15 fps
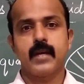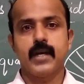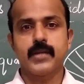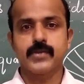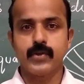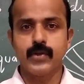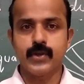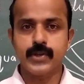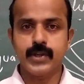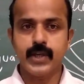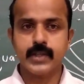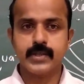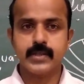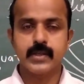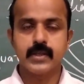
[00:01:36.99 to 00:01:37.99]
As you know
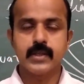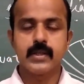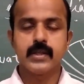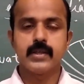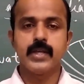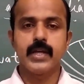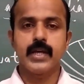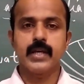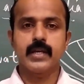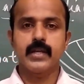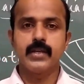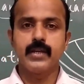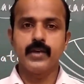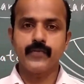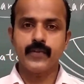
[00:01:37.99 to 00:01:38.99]
that there
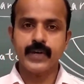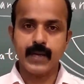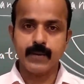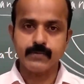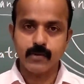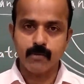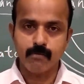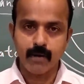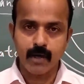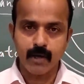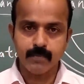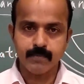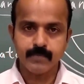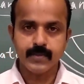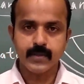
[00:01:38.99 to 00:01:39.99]
are different types of
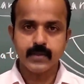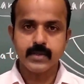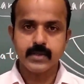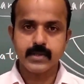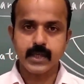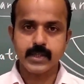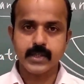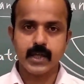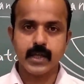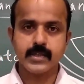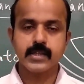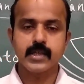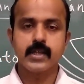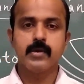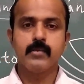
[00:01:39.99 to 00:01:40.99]
map, such as